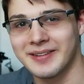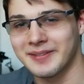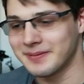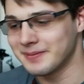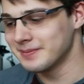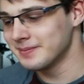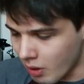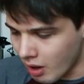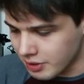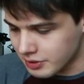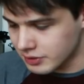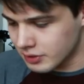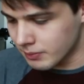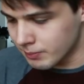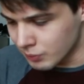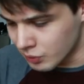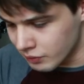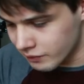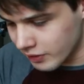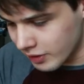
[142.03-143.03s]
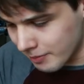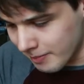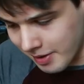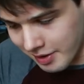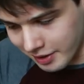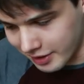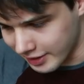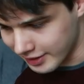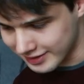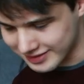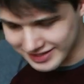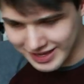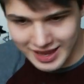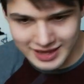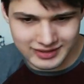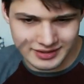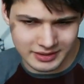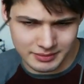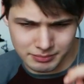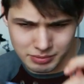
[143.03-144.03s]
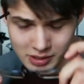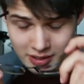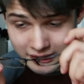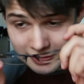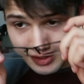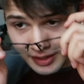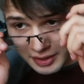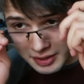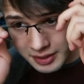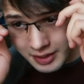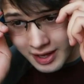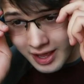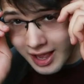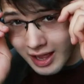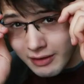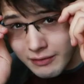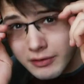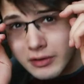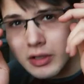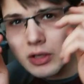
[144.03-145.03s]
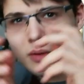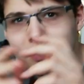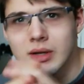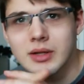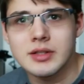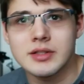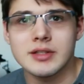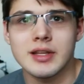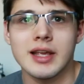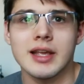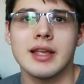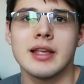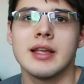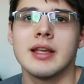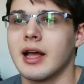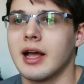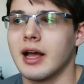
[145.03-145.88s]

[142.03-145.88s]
I watched the movie American Assassin probably a year and a half ago, I'd say.